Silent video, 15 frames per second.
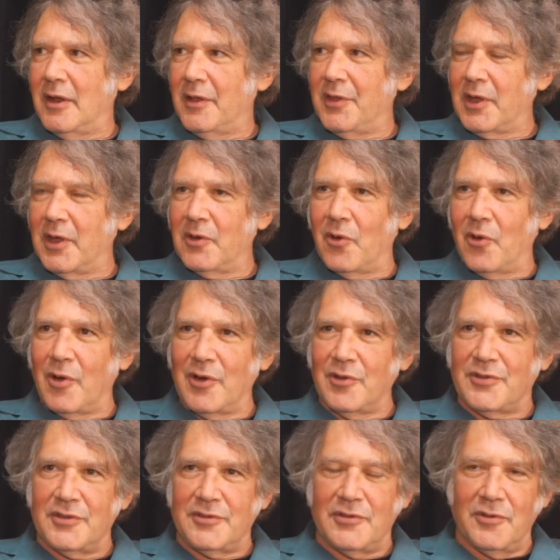I think in order
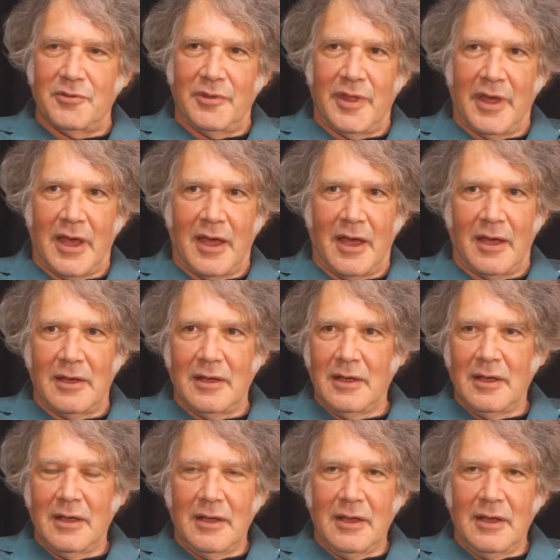to do that,